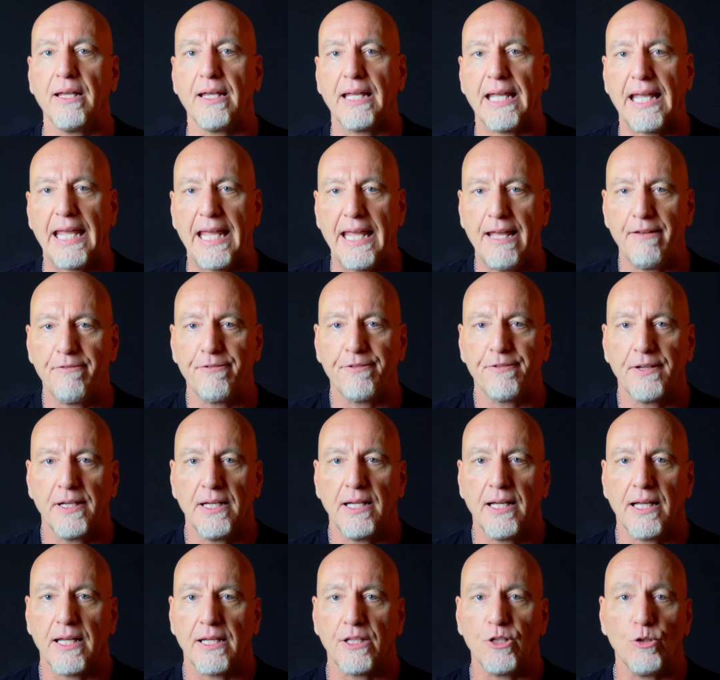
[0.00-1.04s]
If
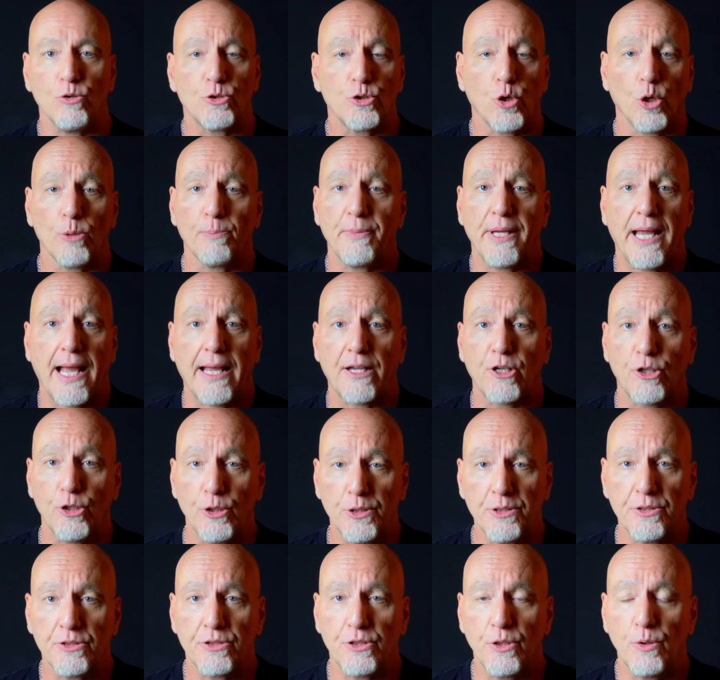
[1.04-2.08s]
you told me I
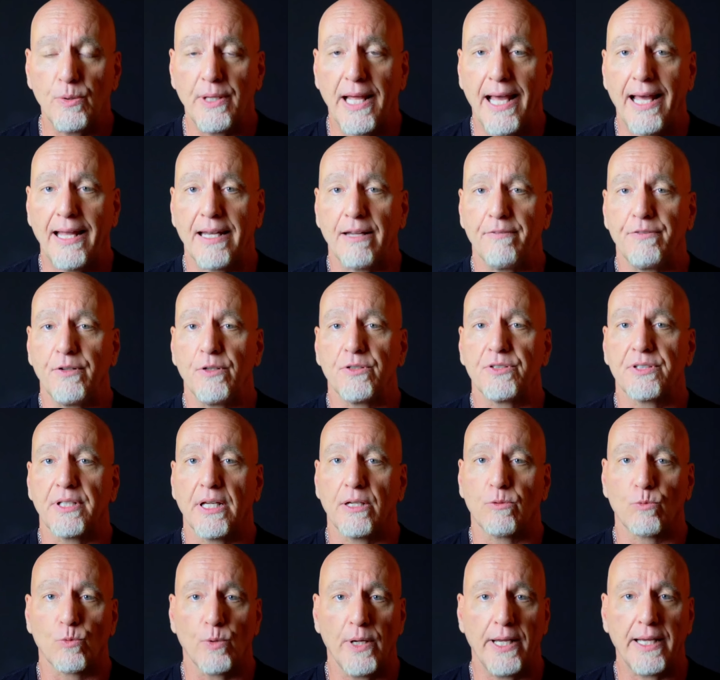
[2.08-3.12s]
couldn't do that, if you said,
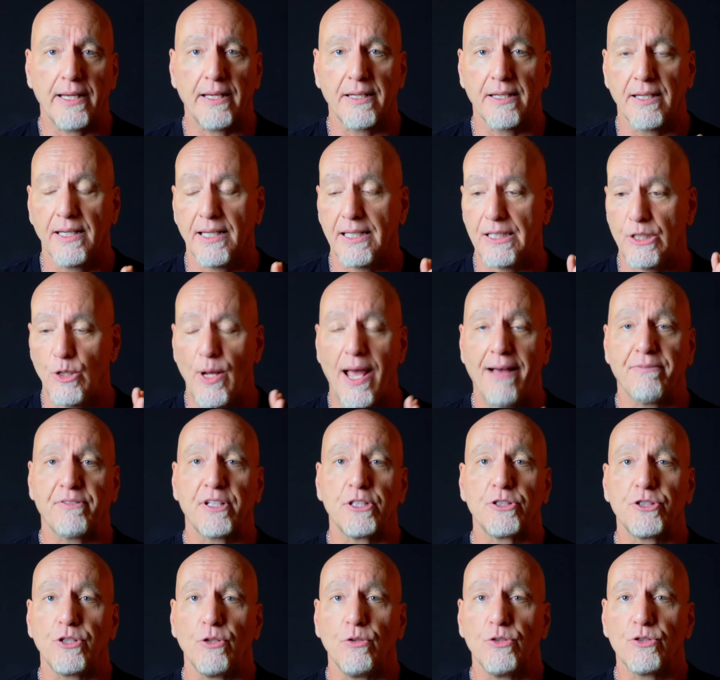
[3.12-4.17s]
Rick, you have to
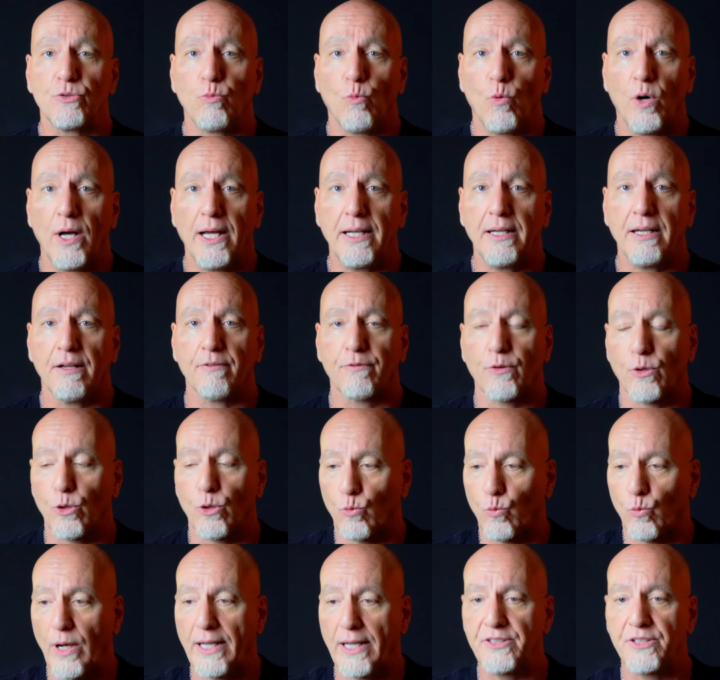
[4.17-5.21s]
choose one for the
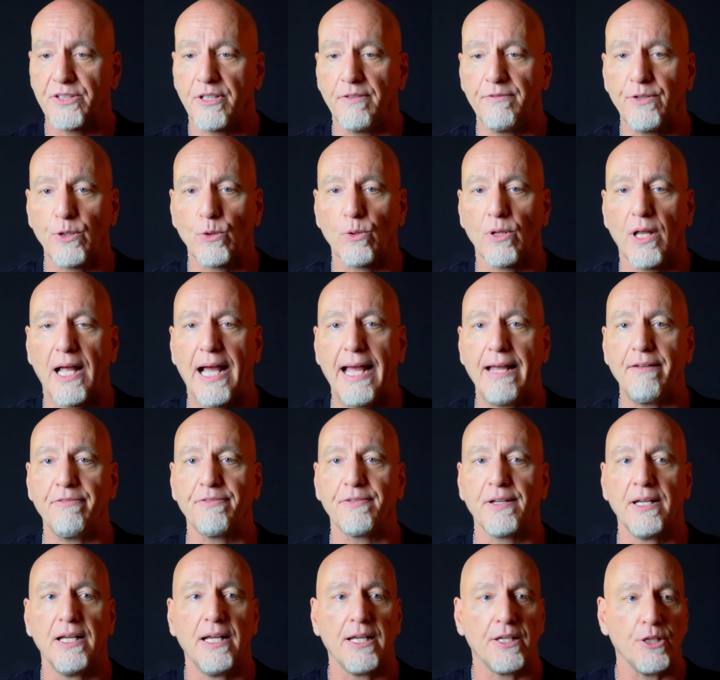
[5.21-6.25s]
rest of your life,
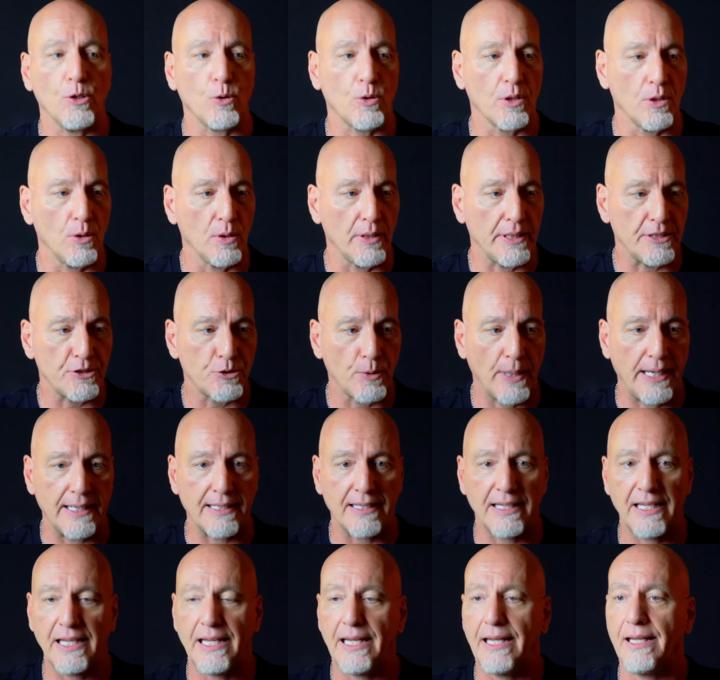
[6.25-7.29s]
you can only train
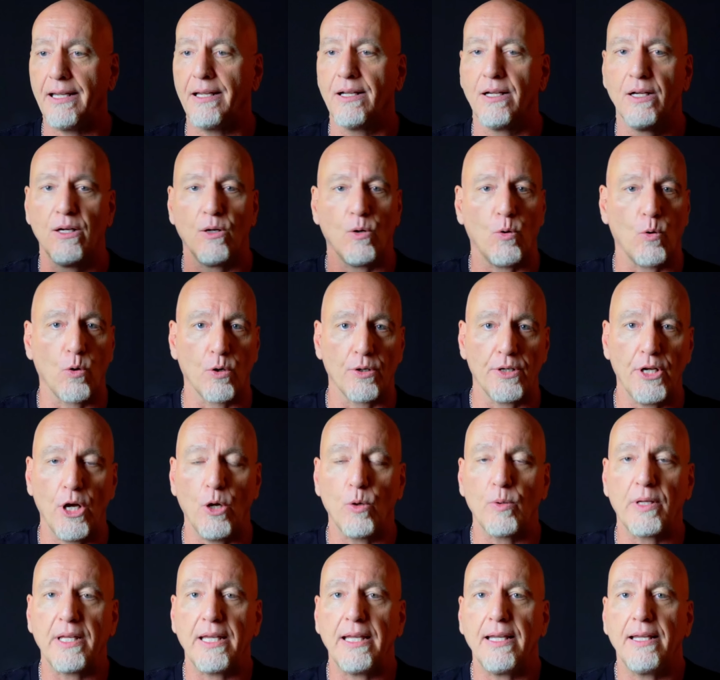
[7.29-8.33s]
gi or
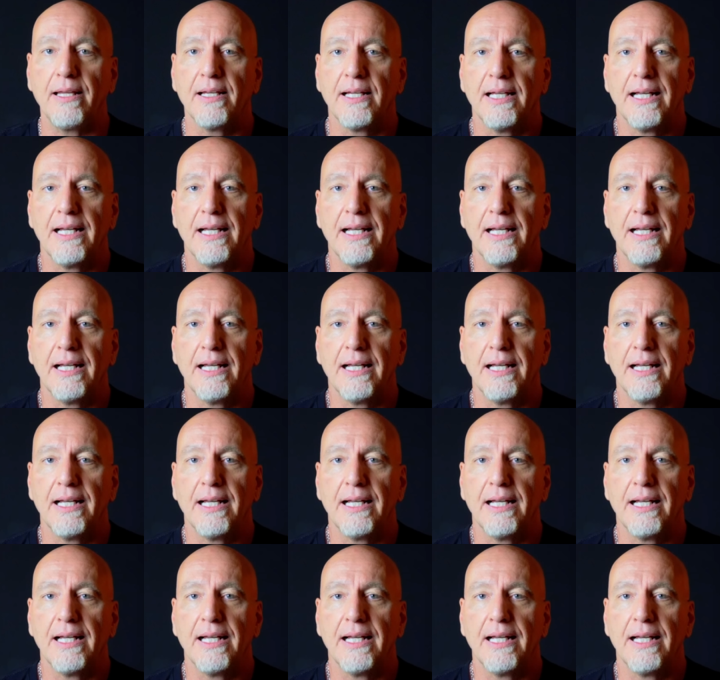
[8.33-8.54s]
no-gi,